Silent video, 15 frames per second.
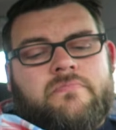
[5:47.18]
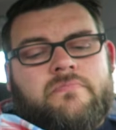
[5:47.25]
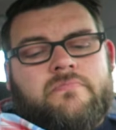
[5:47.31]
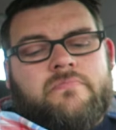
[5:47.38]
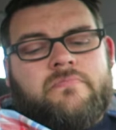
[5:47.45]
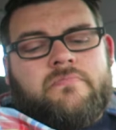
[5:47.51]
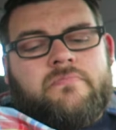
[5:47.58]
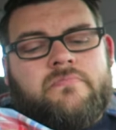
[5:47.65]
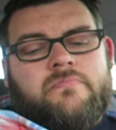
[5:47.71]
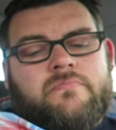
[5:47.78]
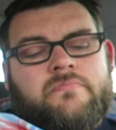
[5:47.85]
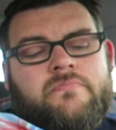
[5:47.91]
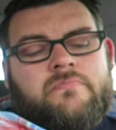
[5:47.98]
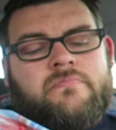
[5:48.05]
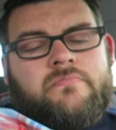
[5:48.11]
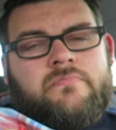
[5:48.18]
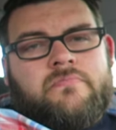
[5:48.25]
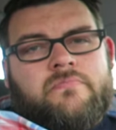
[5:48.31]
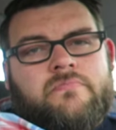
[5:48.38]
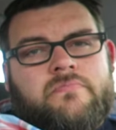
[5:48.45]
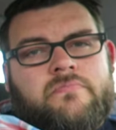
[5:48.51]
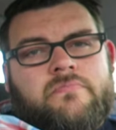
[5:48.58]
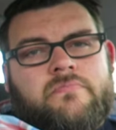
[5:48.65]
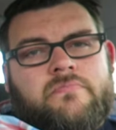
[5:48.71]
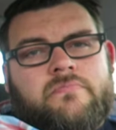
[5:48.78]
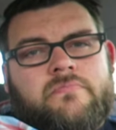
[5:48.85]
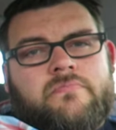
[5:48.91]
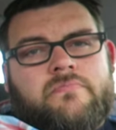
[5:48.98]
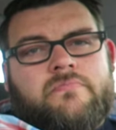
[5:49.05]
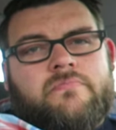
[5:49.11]

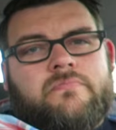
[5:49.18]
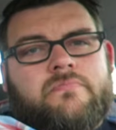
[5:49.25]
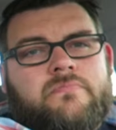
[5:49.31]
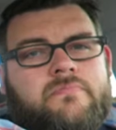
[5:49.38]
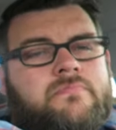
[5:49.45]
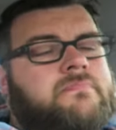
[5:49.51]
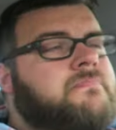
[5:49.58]
[no speech]